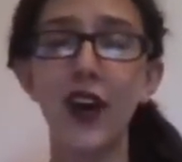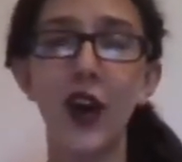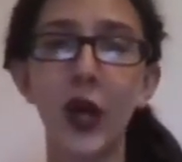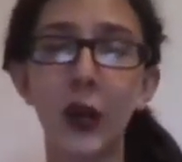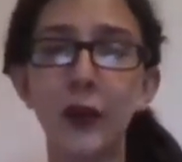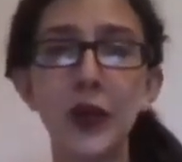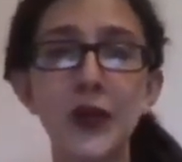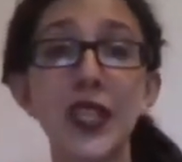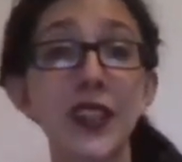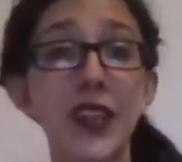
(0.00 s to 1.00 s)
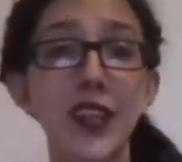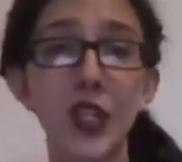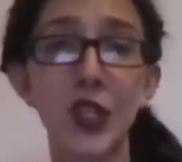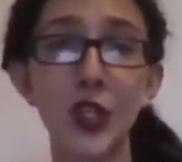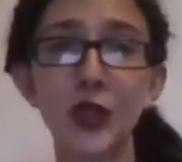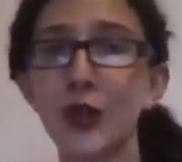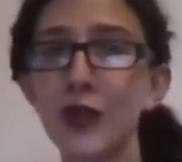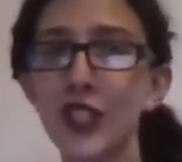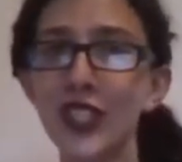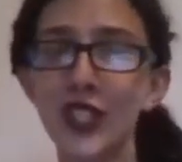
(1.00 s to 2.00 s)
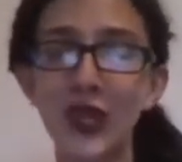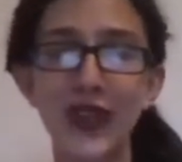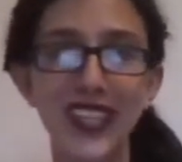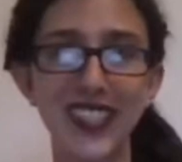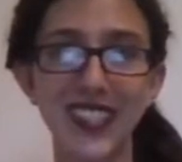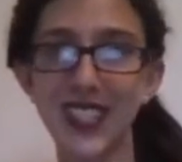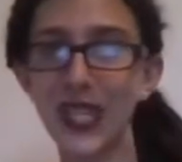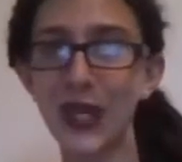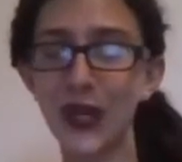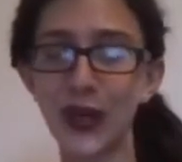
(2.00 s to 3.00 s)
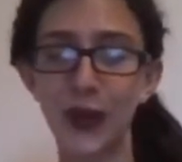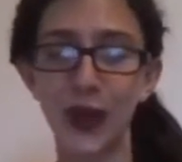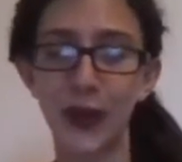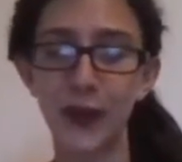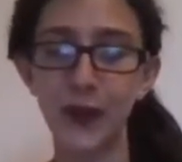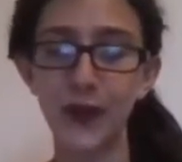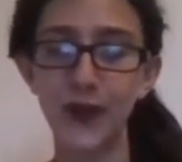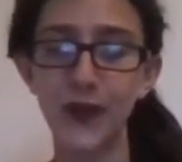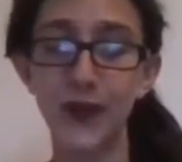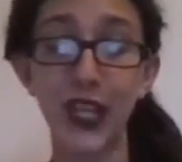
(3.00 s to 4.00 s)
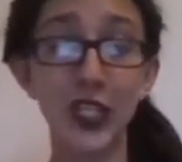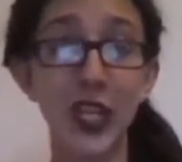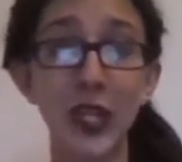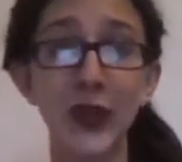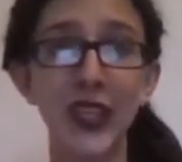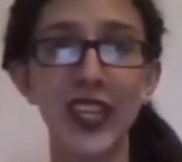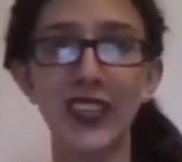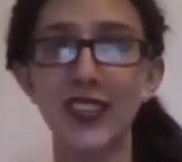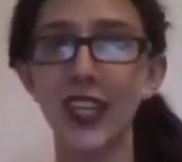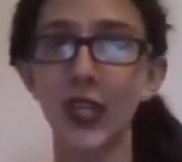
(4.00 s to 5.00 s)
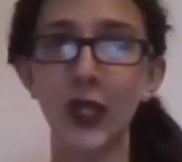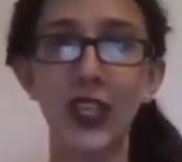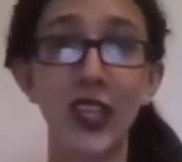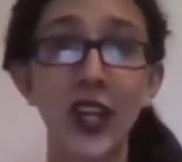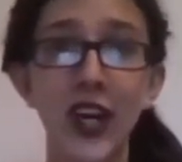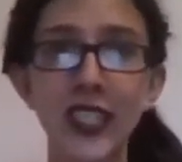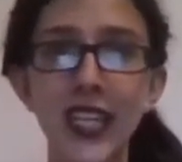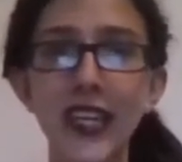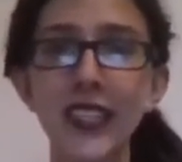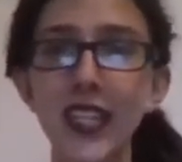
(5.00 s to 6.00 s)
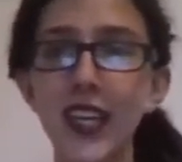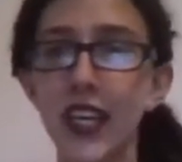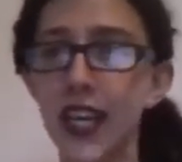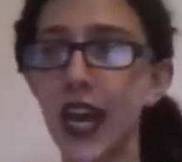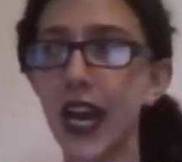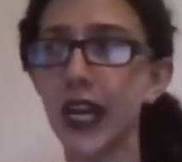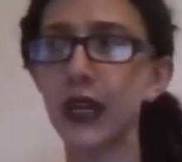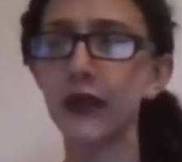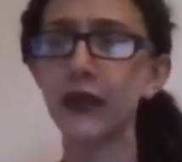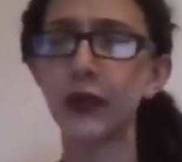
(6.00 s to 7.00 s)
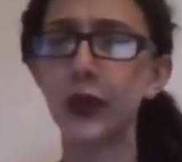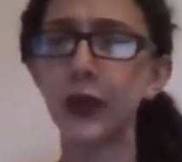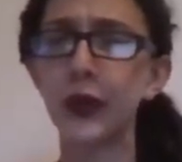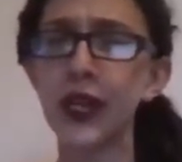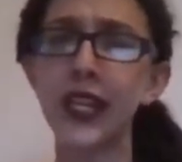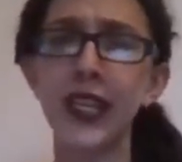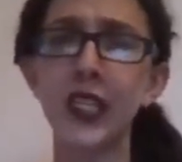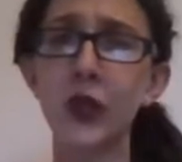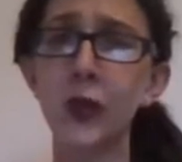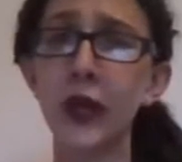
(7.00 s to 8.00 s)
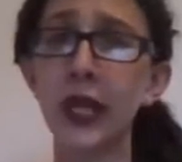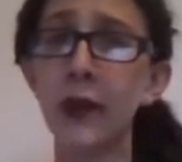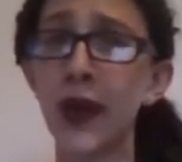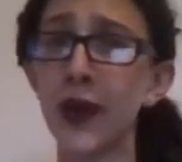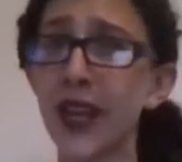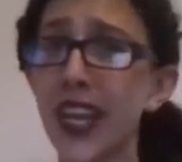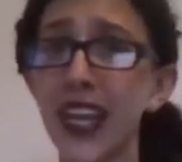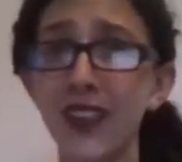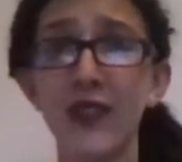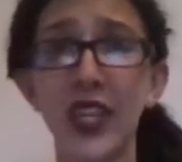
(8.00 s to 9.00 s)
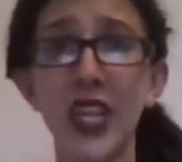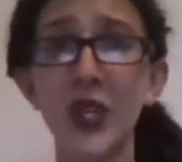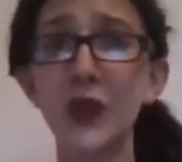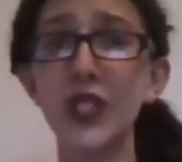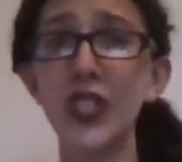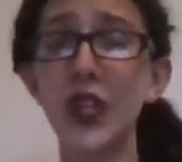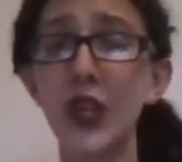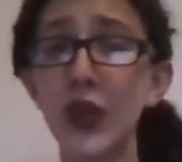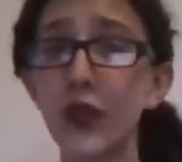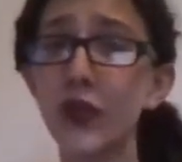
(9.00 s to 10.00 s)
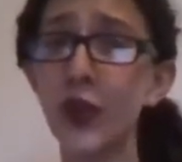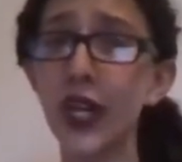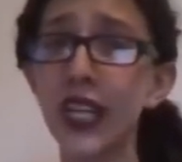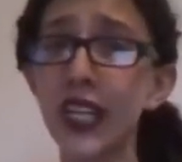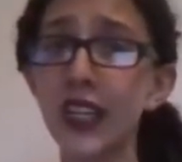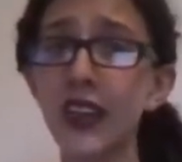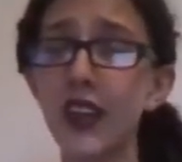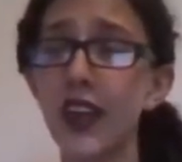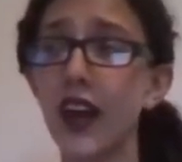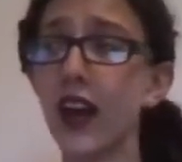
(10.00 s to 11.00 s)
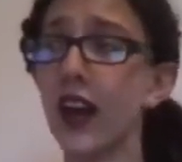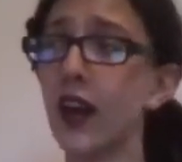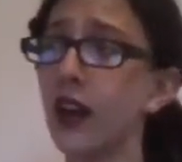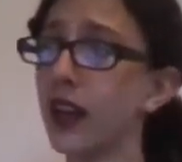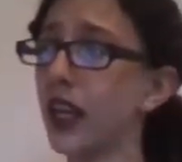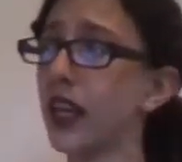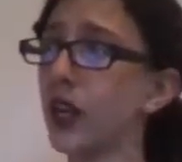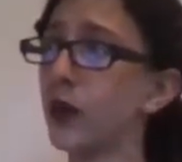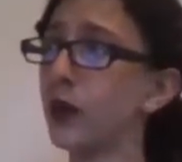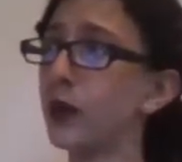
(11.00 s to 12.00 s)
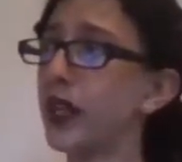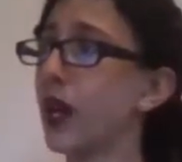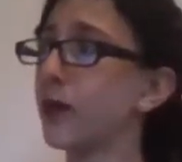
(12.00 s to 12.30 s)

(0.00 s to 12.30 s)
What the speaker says: I'll post a link in the description so you guys can see that channel and take a look at the content. I have recorded at this point about 8 videos for it, and I will be